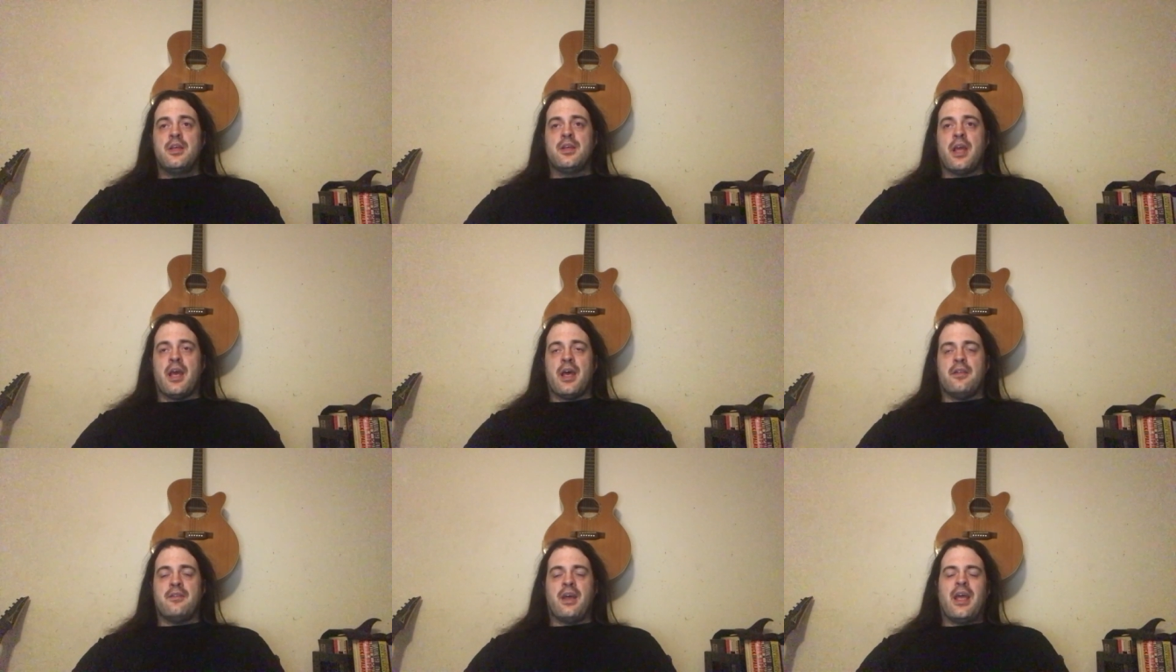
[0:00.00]

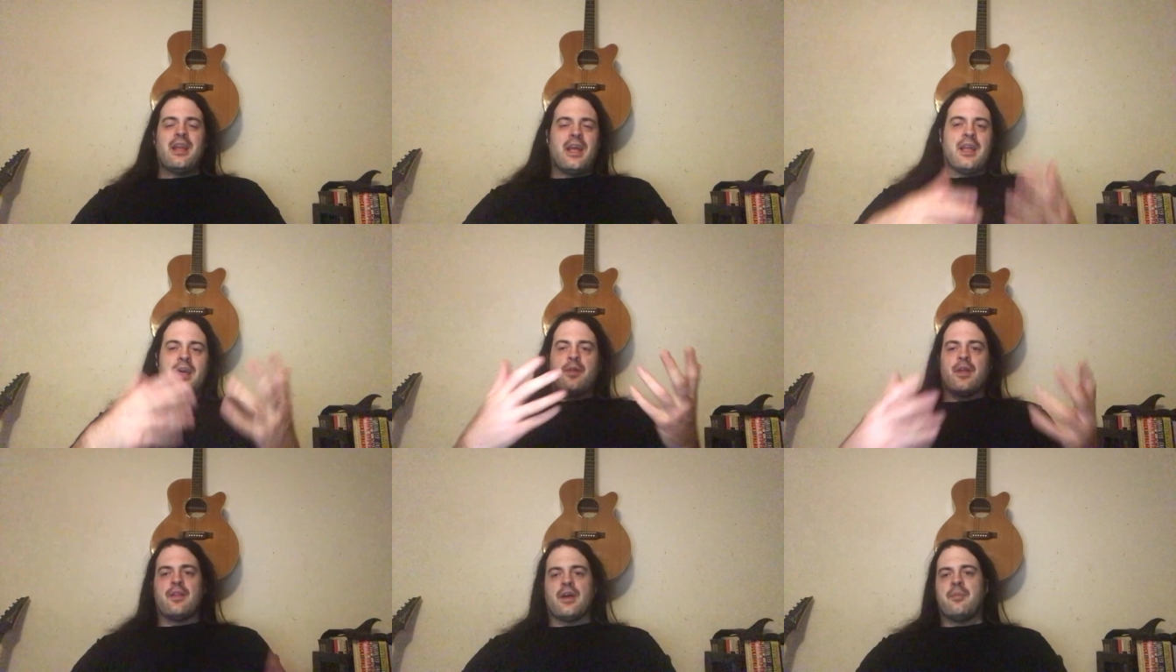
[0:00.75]
and and and I
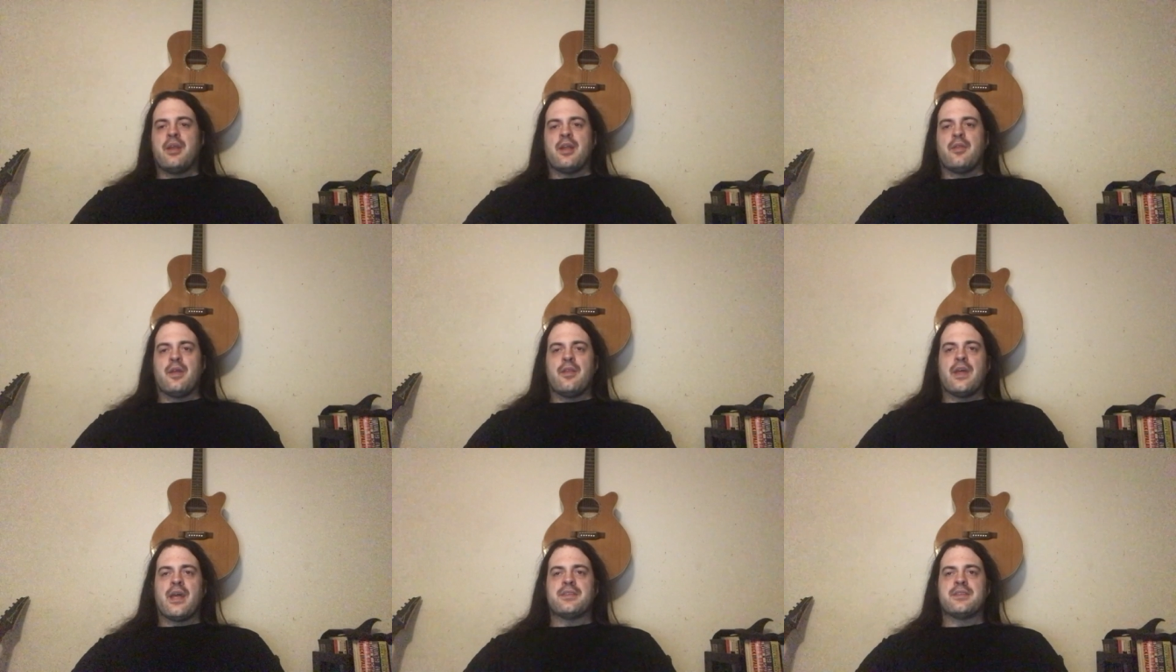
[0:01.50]
think I mean I think
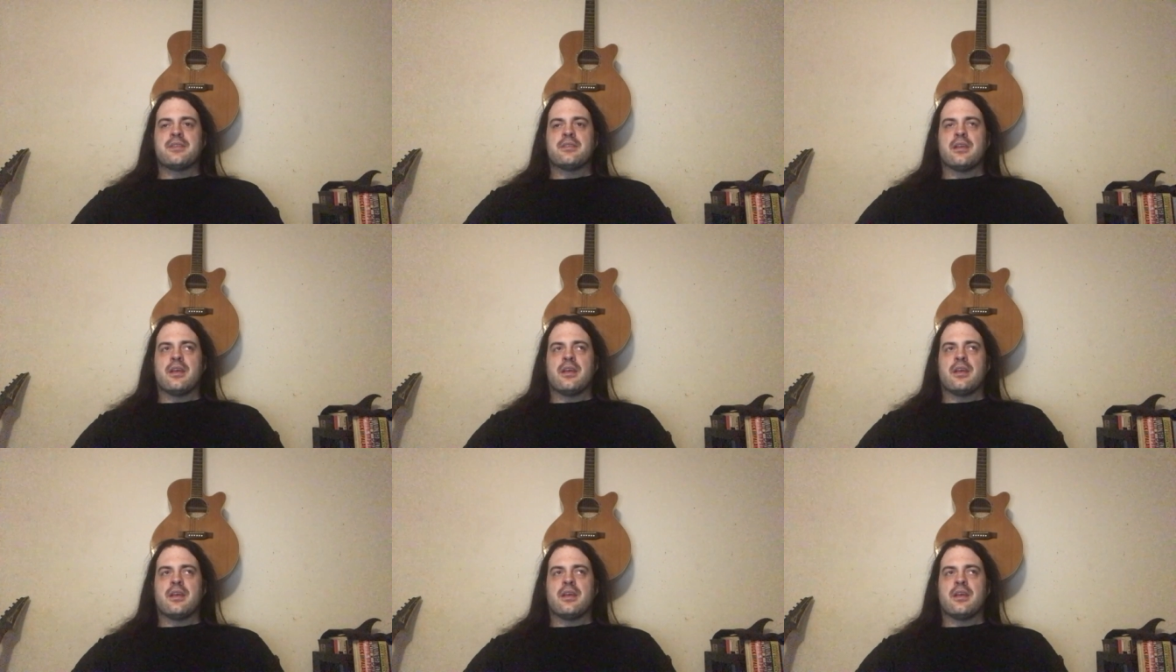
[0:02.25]
that's